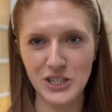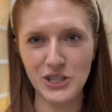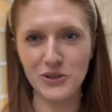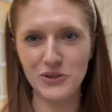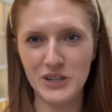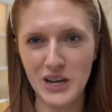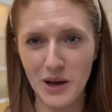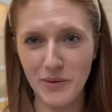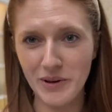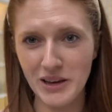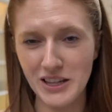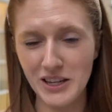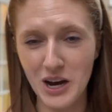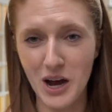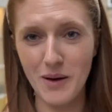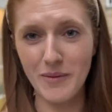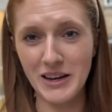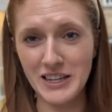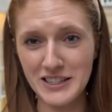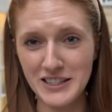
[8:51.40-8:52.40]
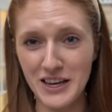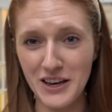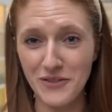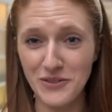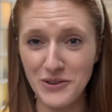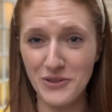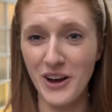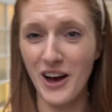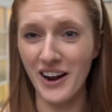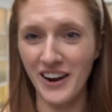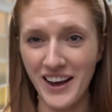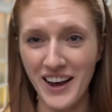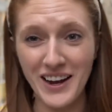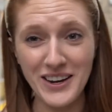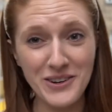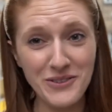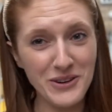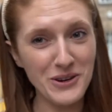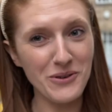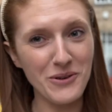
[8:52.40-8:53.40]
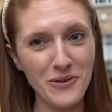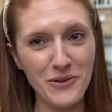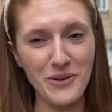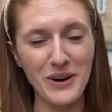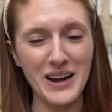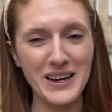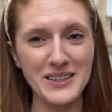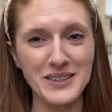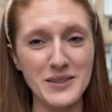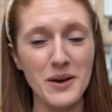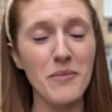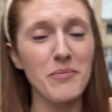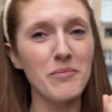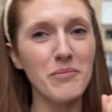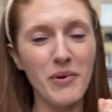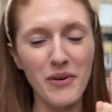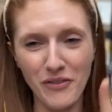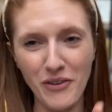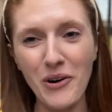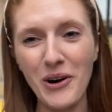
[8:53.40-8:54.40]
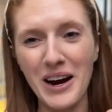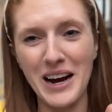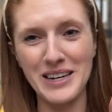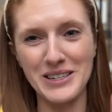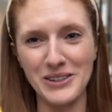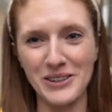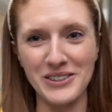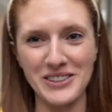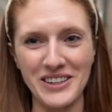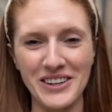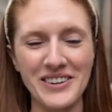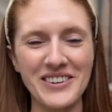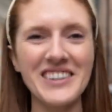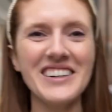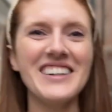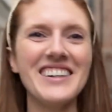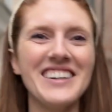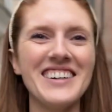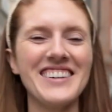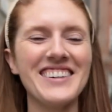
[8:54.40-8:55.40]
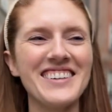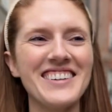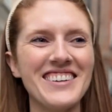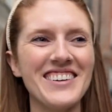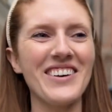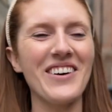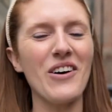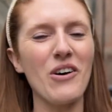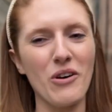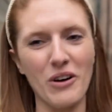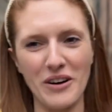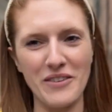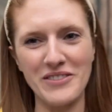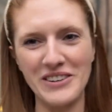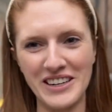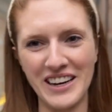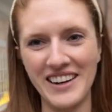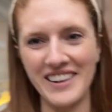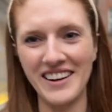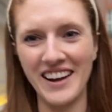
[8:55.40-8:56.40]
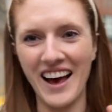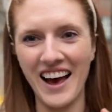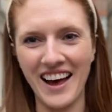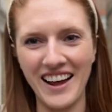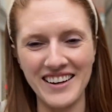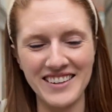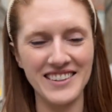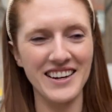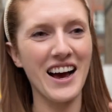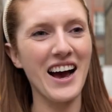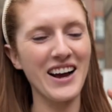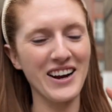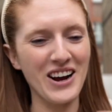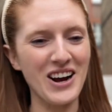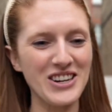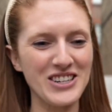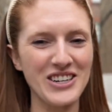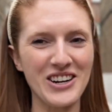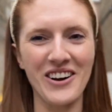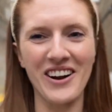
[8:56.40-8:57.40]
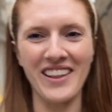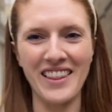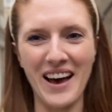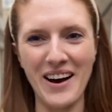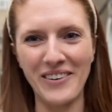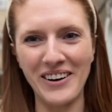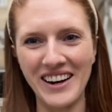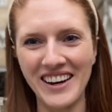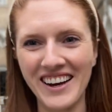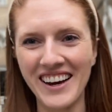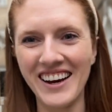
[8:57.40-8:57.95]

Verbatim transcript: Do tell me in the comments if you got it and you knew it was before I told you or if you didn't, and I caught you out on that one.